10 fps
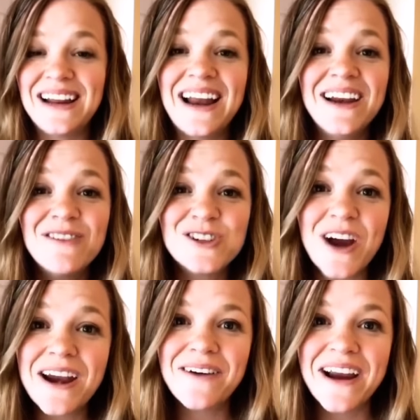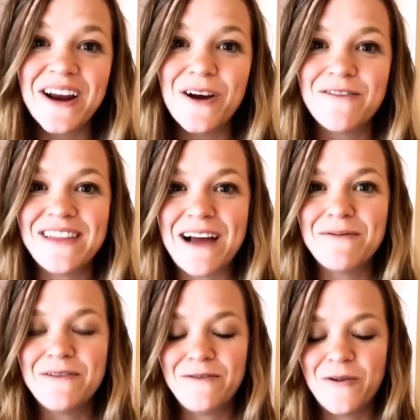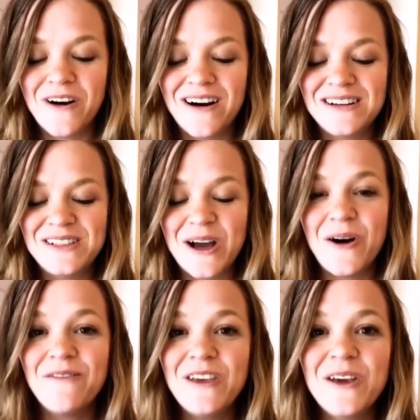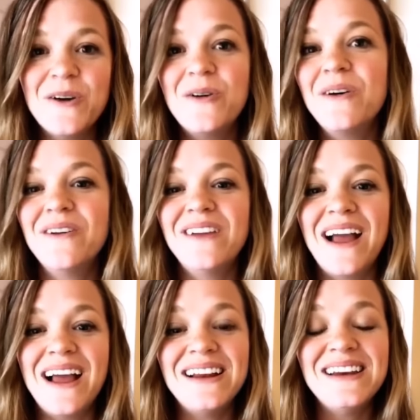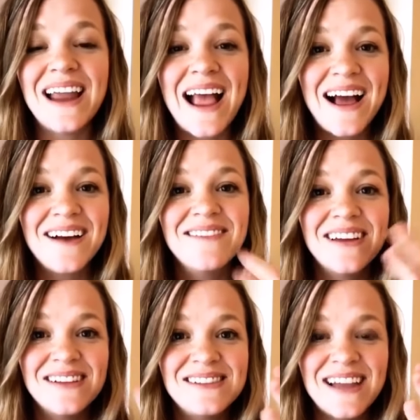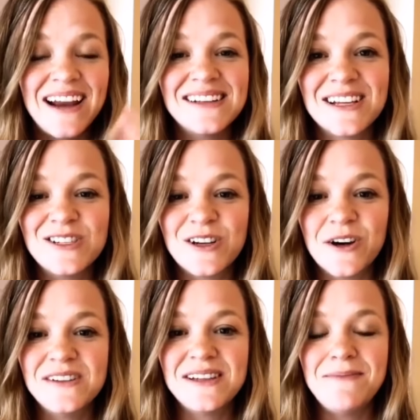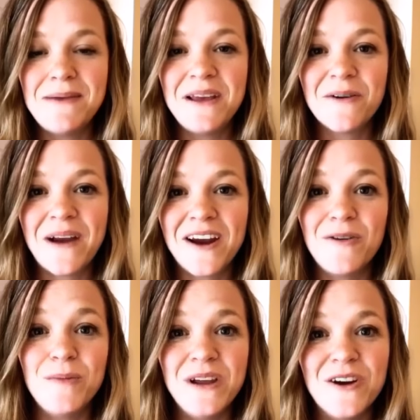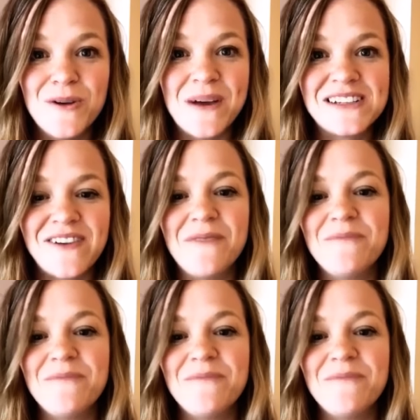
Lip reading: I never tried oregano for that before, so if you have sinus concerns, then maybe oregano will be your new best friend.